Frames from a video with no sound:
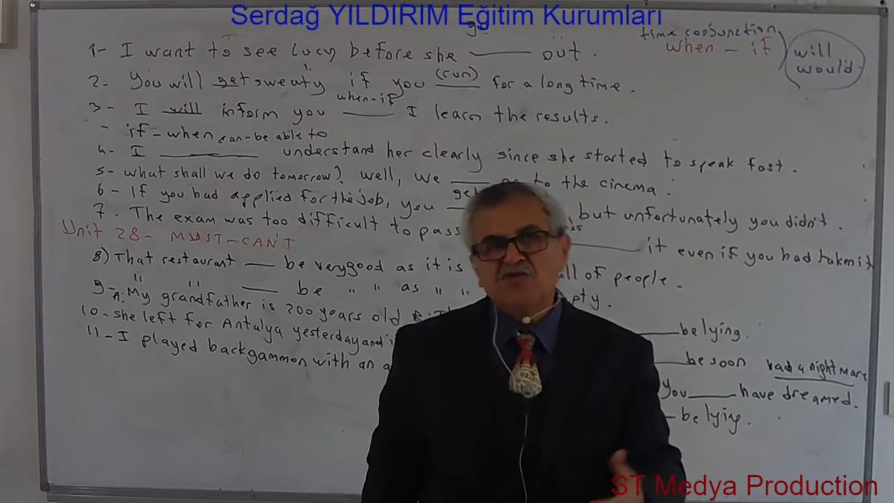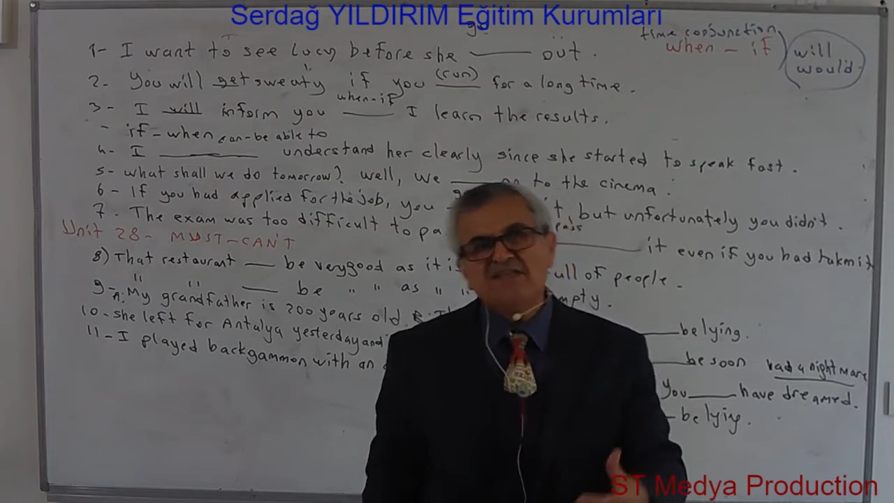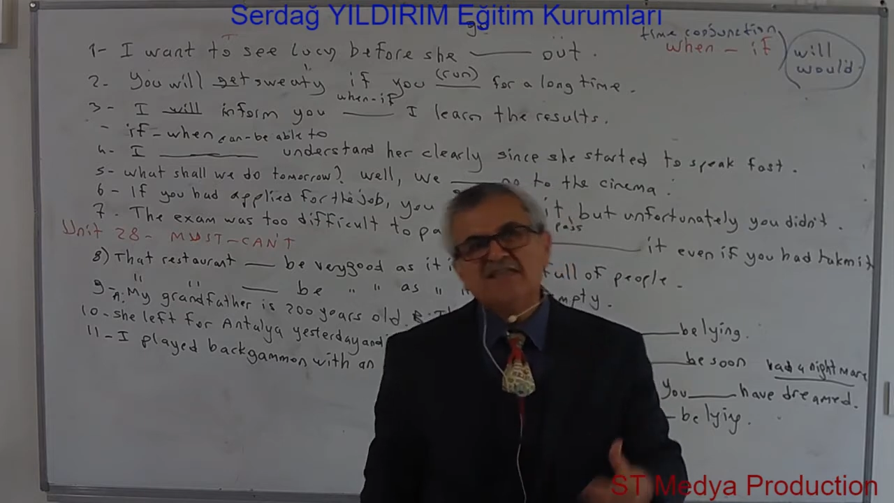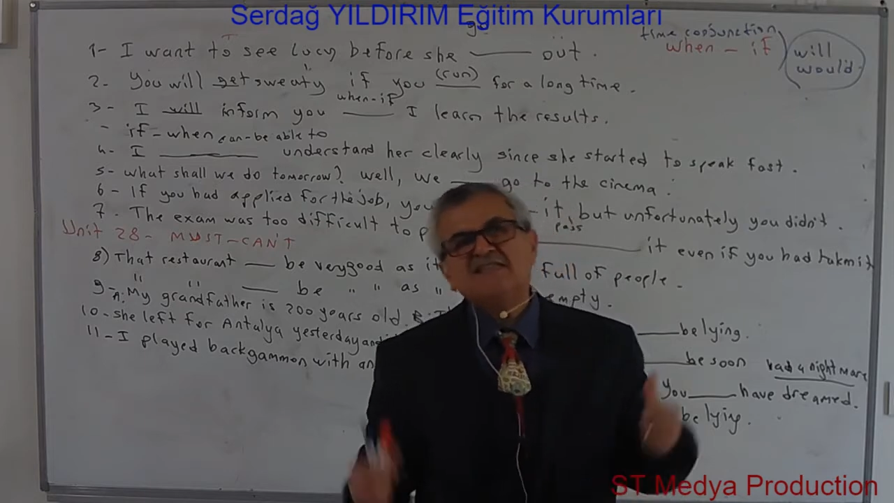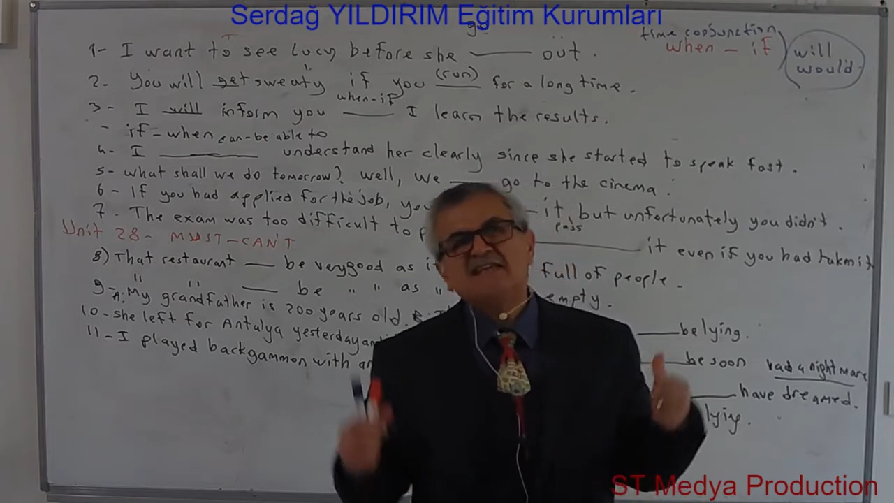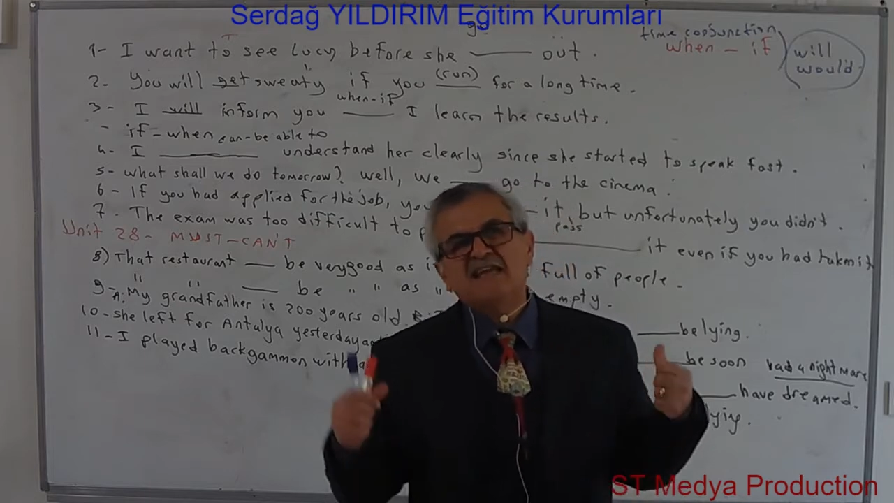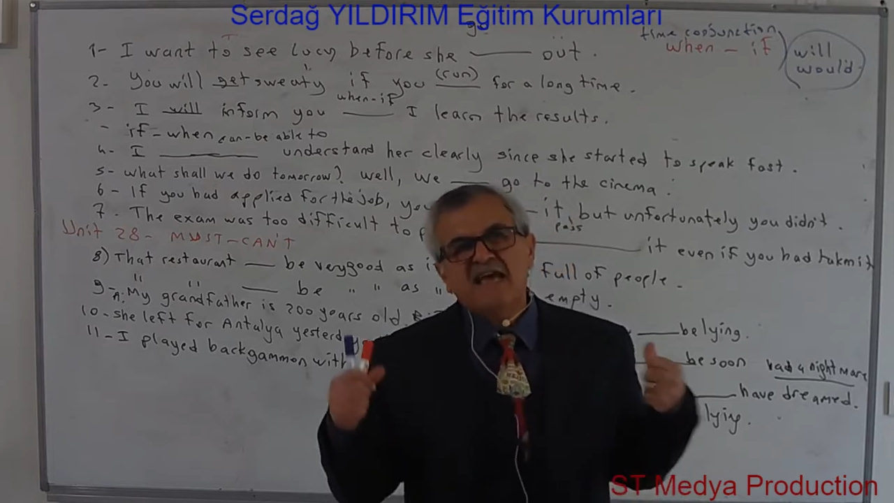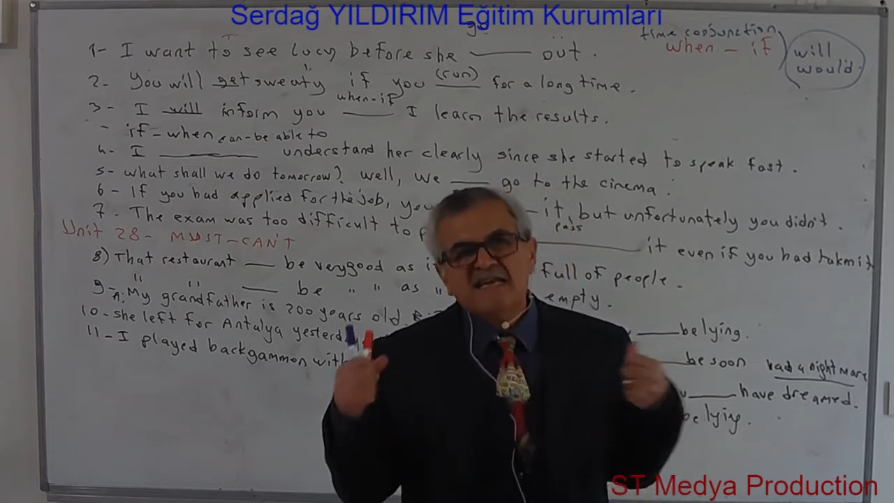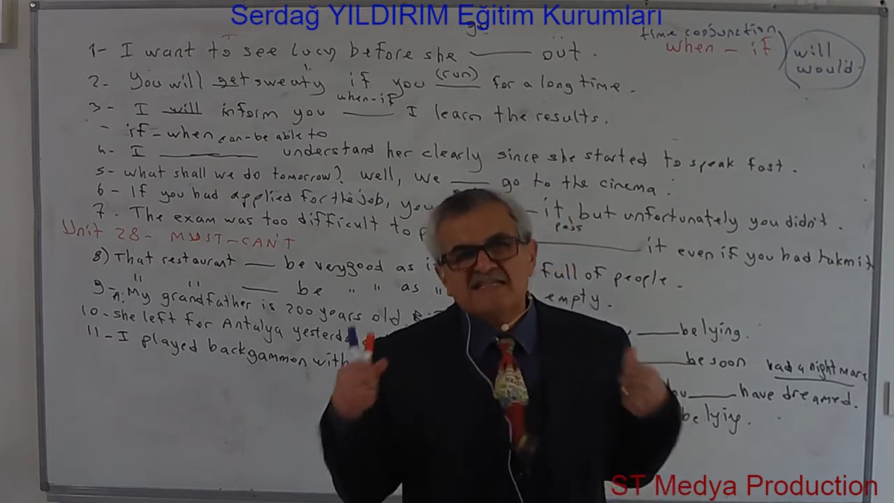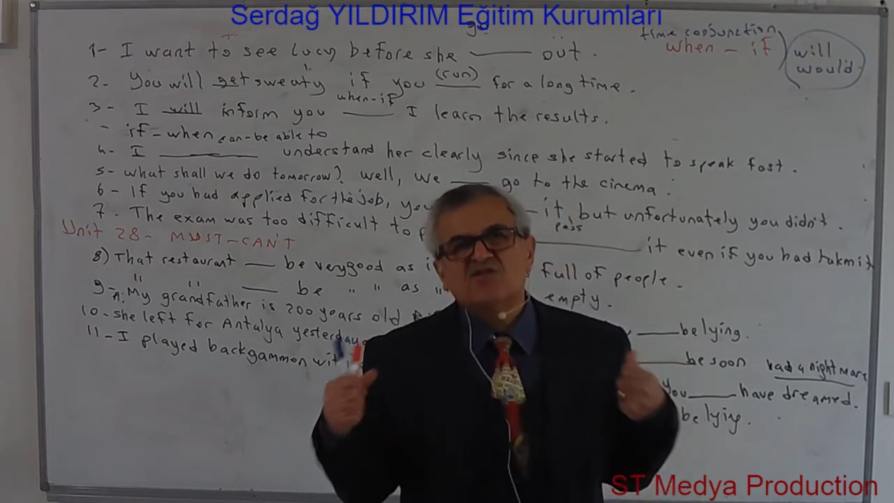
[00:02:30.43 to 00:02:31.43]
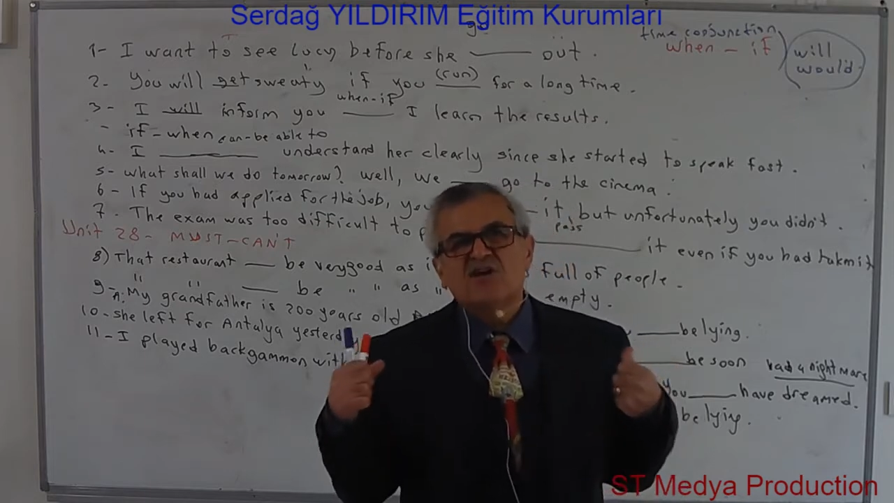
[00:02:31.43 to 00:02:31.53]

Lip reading: This is an extra